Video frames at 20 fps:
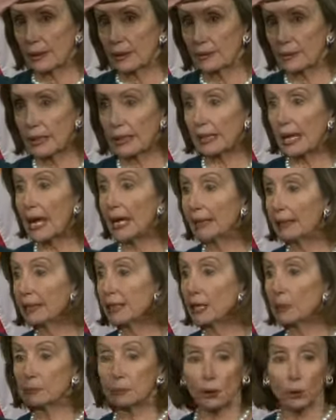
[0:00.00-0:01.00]
that added
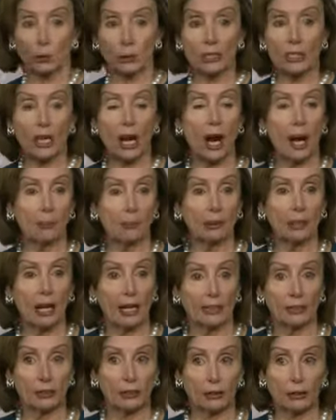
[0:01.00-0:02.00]
up to a top
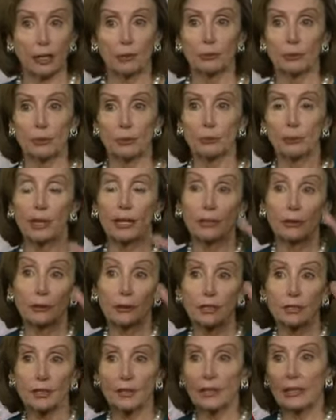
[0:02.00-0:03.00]
line, start with the
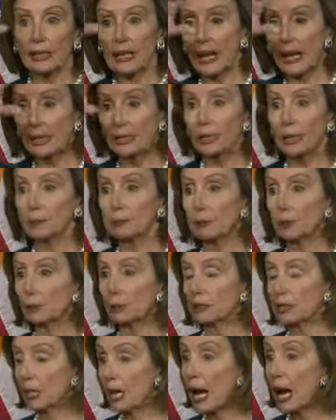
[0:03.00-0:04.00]
priorities, and then added up to
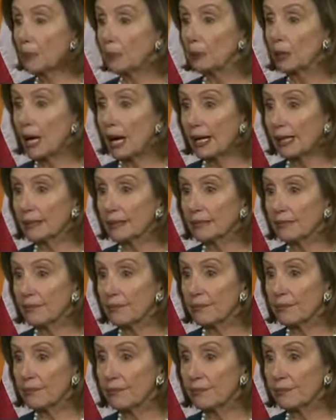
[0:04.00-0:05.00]
a top line,
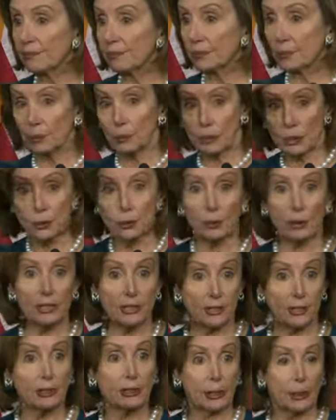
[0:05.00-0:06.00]
which
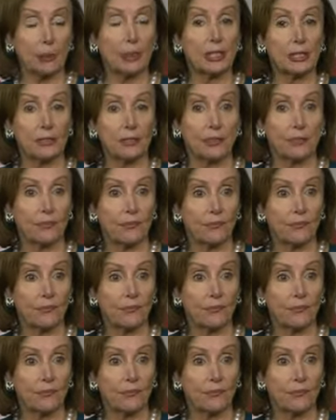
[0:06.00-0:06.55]
was the limit.